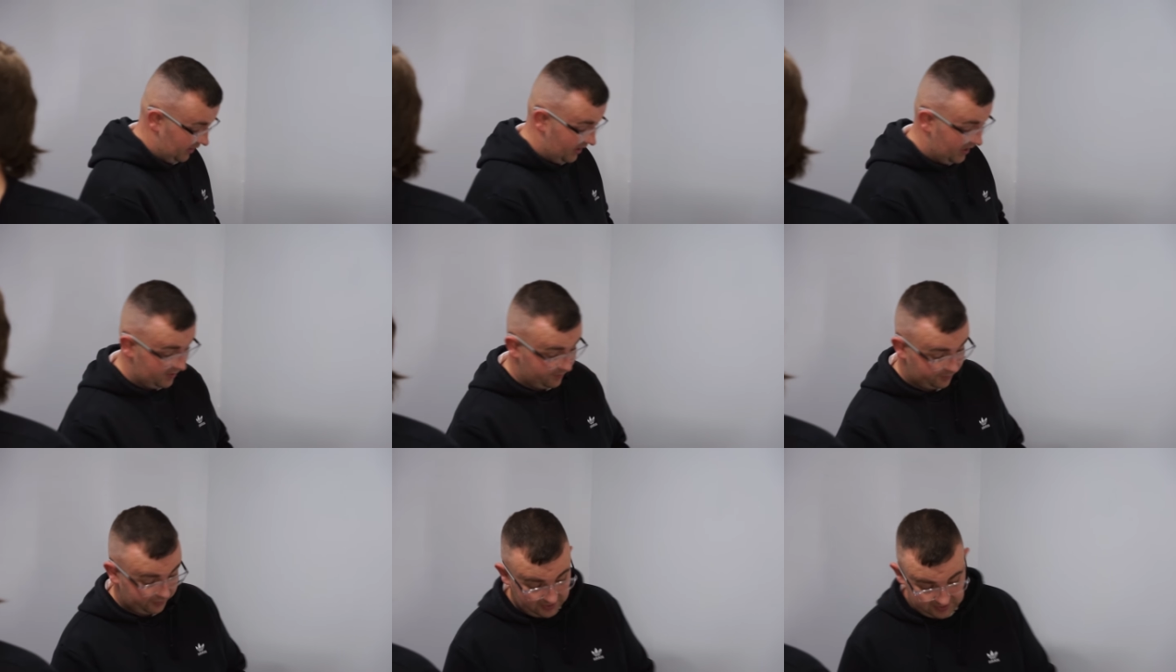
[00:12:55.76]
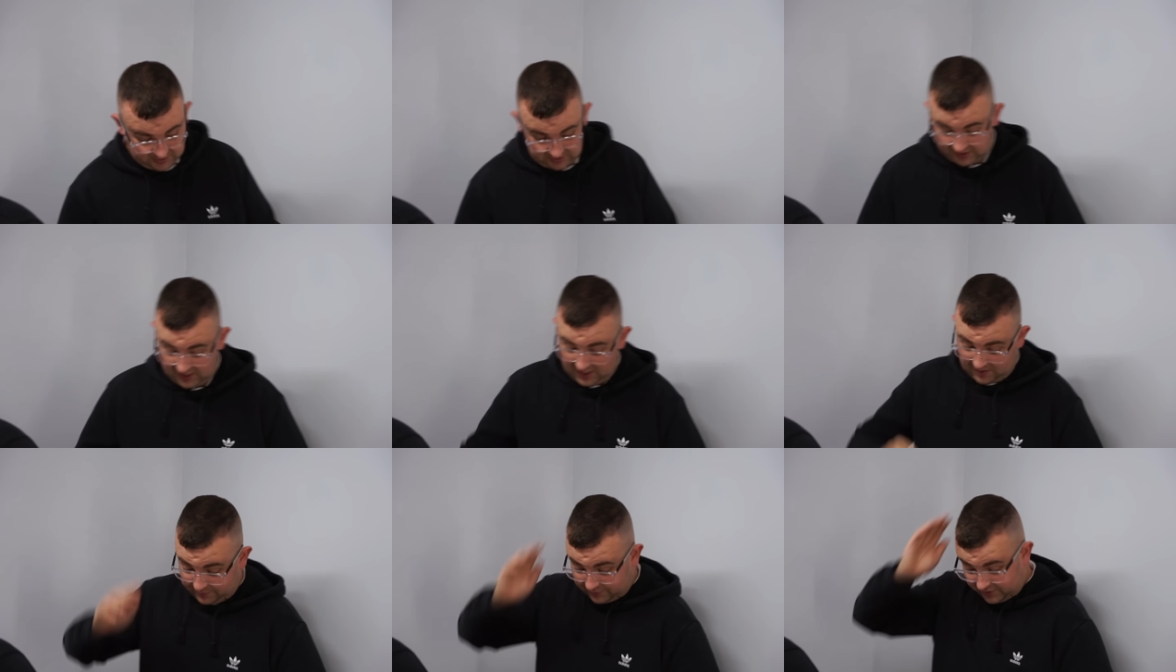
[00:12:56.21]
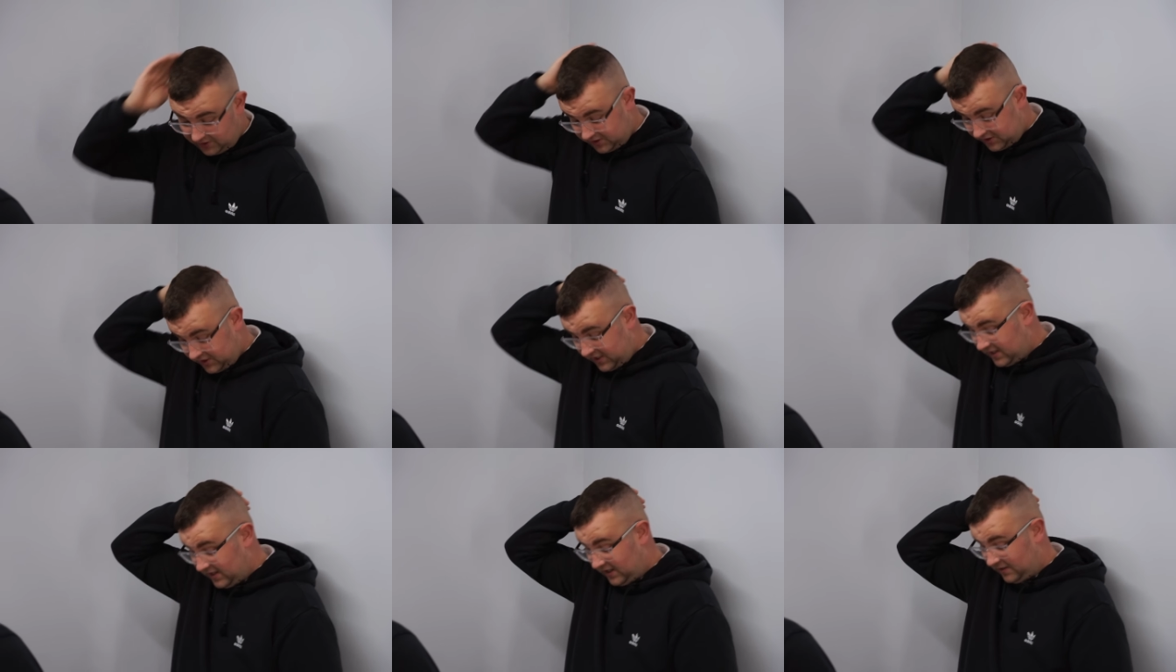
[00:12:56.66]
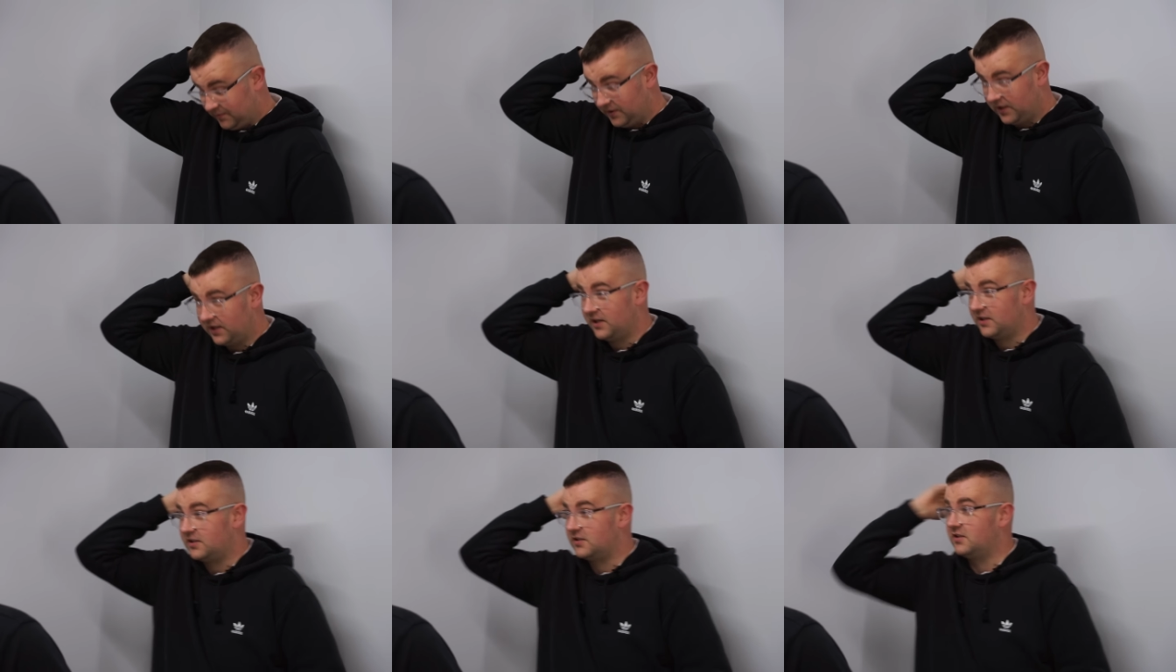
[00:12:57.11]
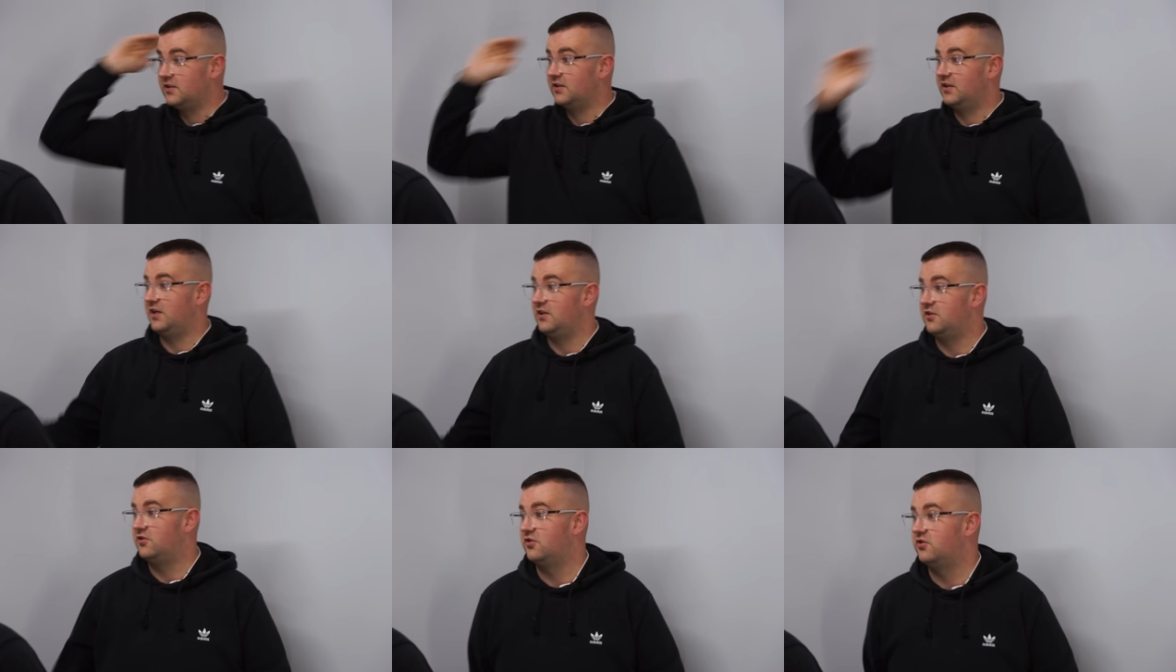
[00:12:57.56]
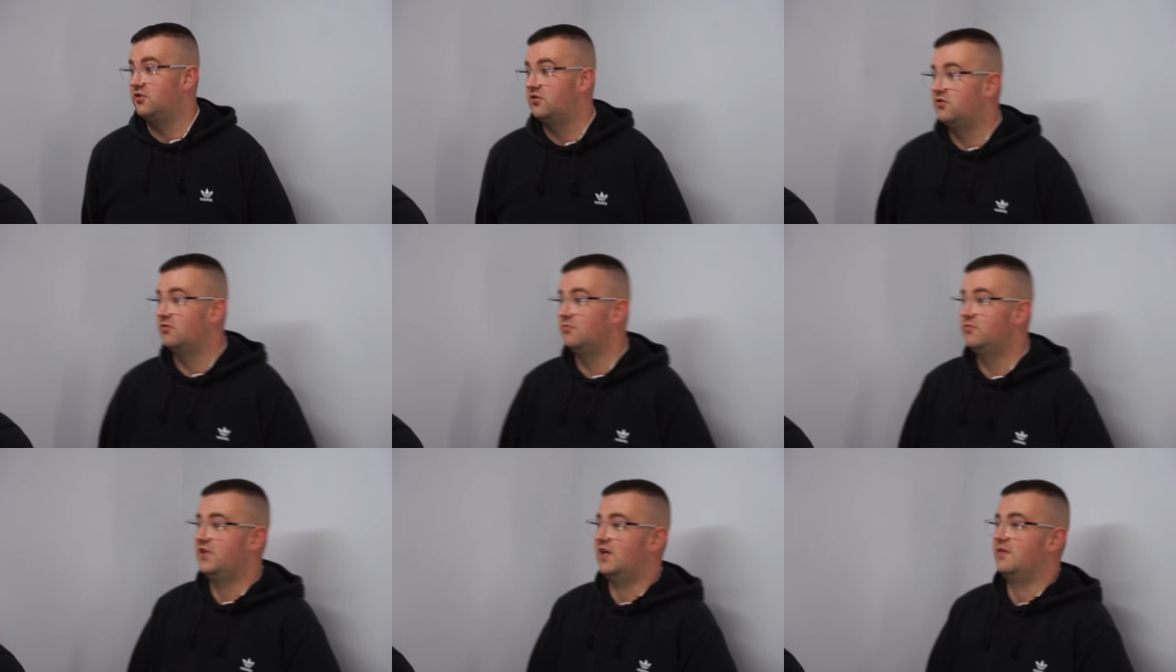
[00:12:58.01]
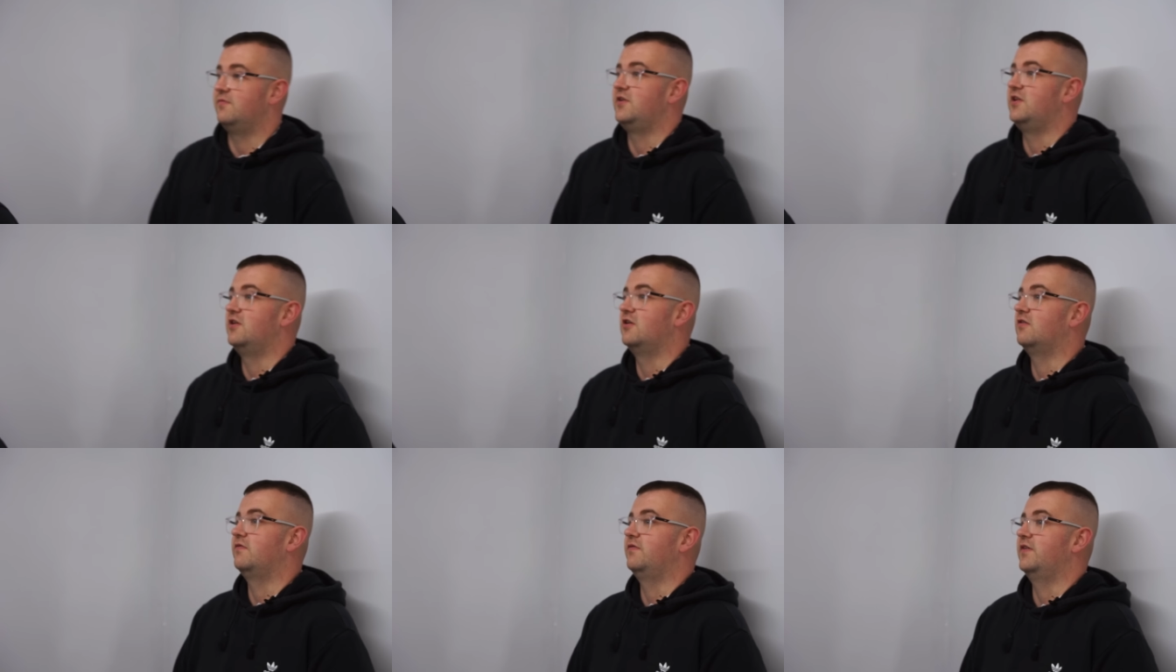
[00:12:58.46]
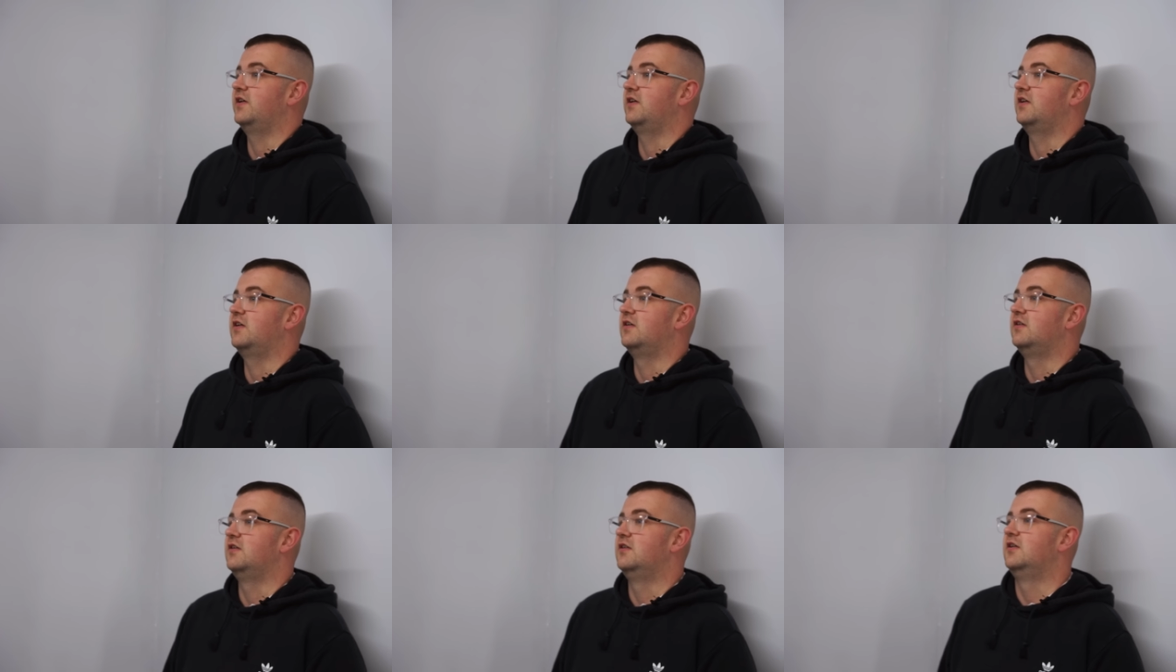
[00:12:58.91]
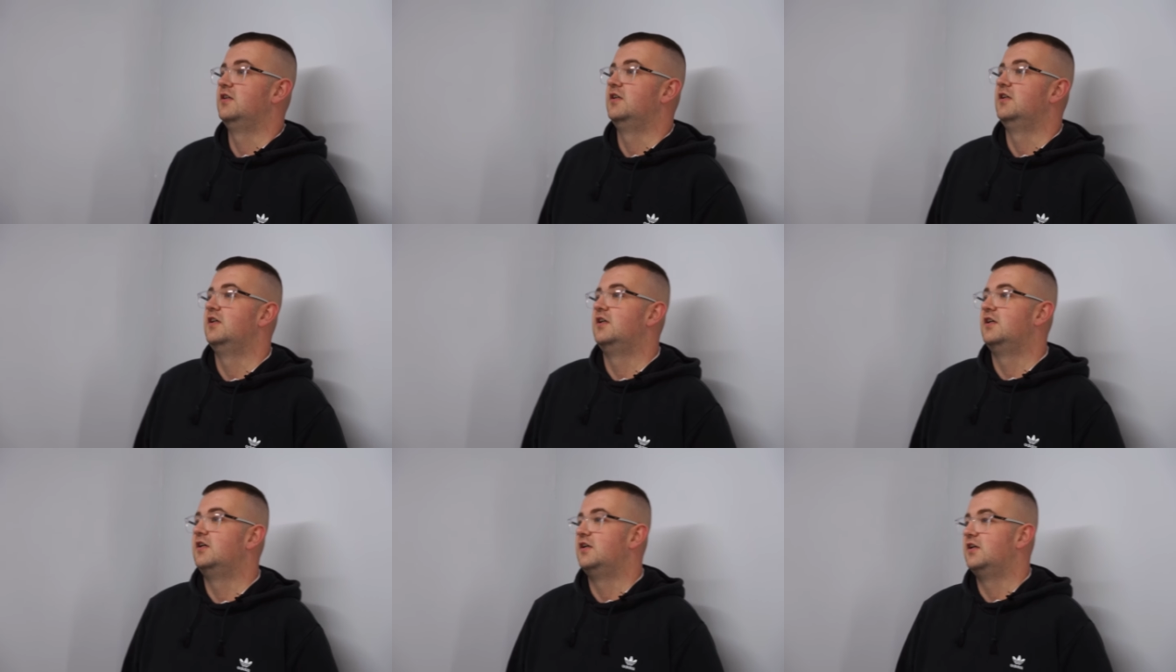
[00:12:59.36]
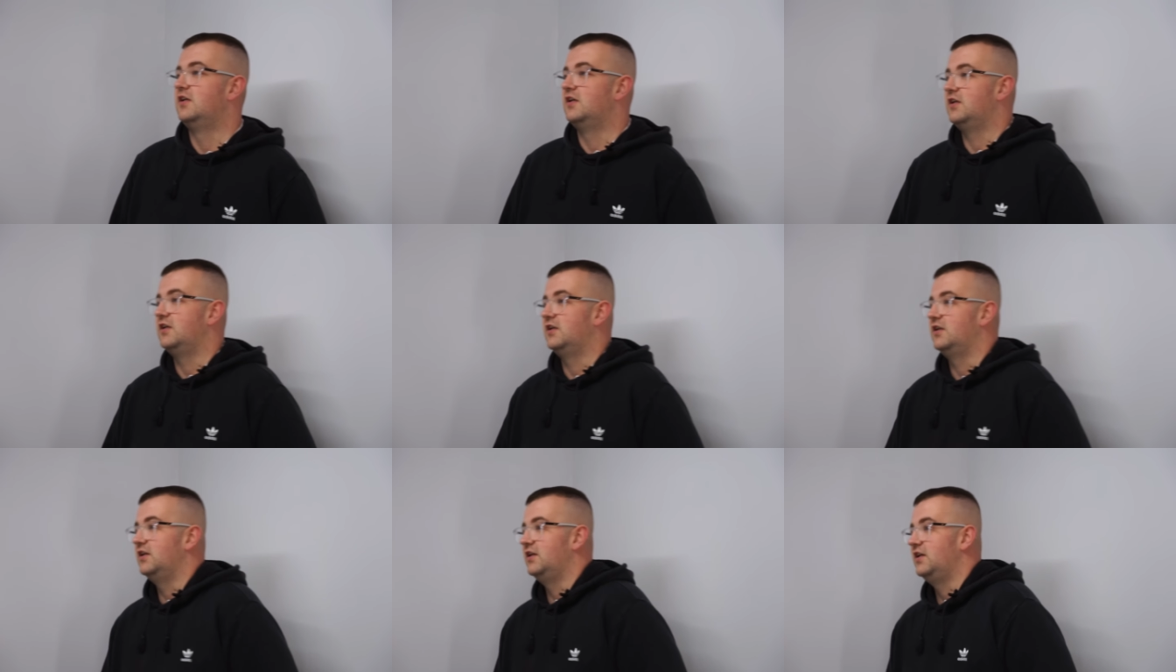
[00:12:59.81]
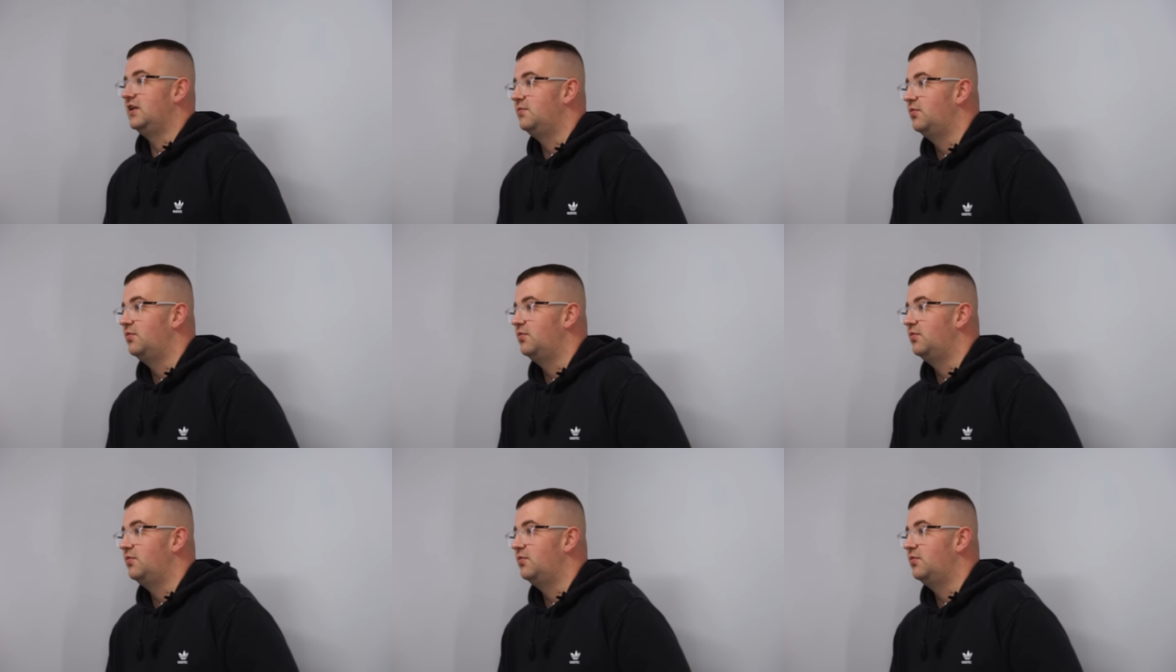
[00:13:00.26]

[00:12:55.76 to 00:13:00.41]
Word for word: Yeah, I appreciate, yeah, I appreciate that, mate. It's, it's just sometimes you don't think, you